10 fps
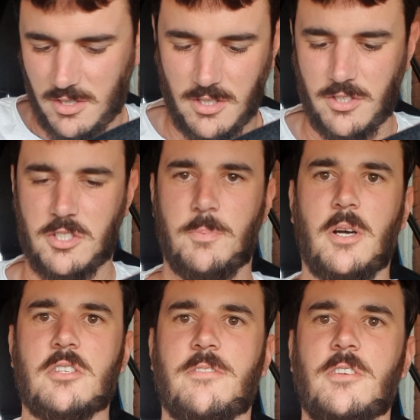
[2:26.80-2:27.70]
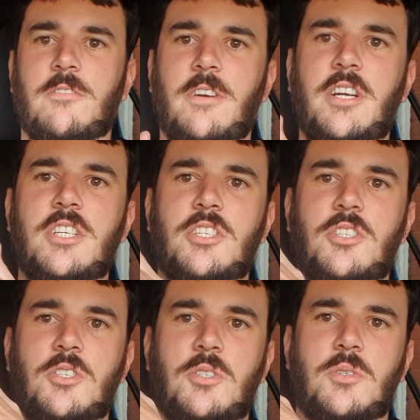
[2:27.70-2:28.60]
This box feels very
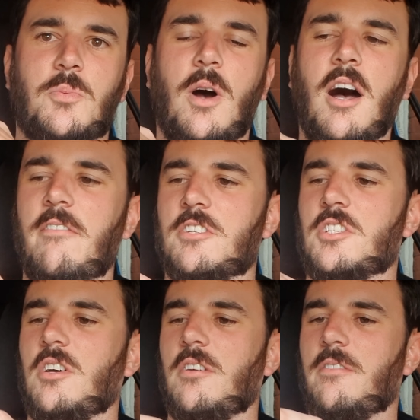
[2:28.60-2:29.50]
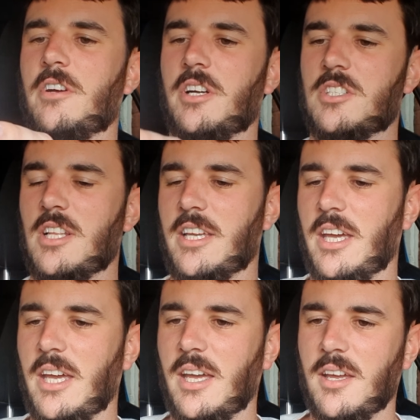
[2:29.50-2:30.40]
suave. It's got it's like
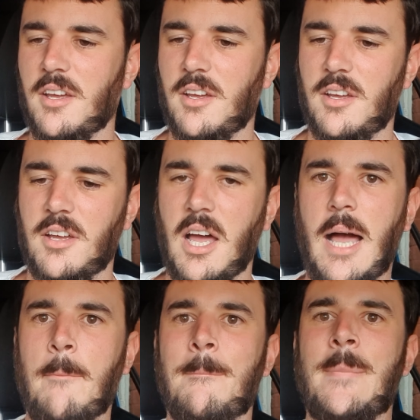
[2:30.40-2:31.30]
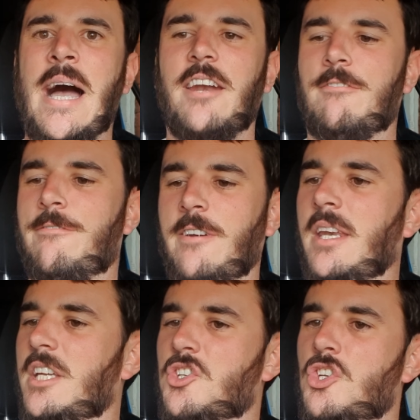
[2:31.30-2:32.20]
a matte
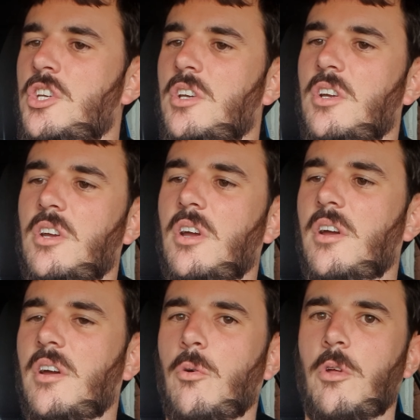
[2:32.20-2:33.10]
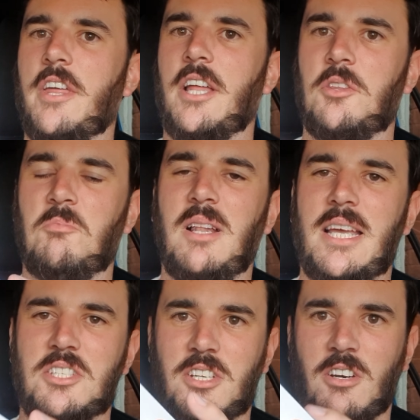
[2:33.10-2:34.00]
finish without the
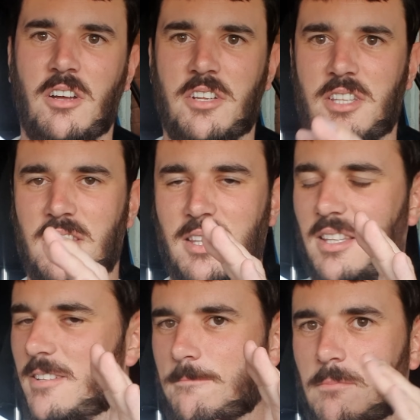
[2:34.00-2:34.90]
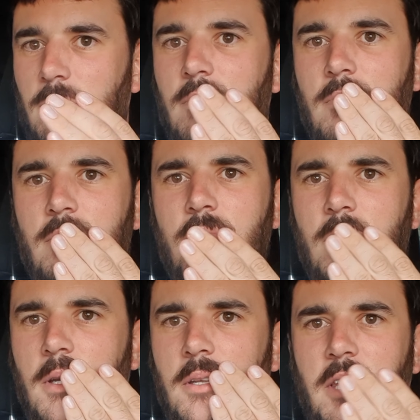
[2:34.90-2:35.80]
plastic on. And
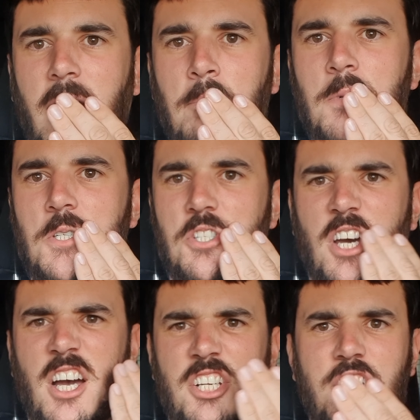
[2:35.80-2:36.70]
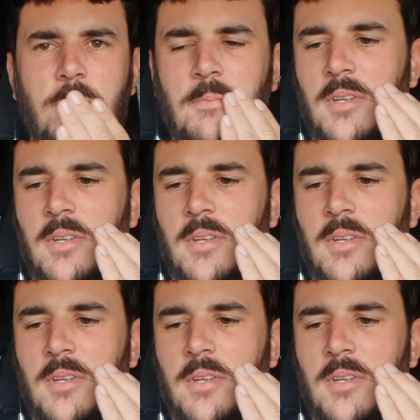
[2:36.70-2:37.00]
damn moustache.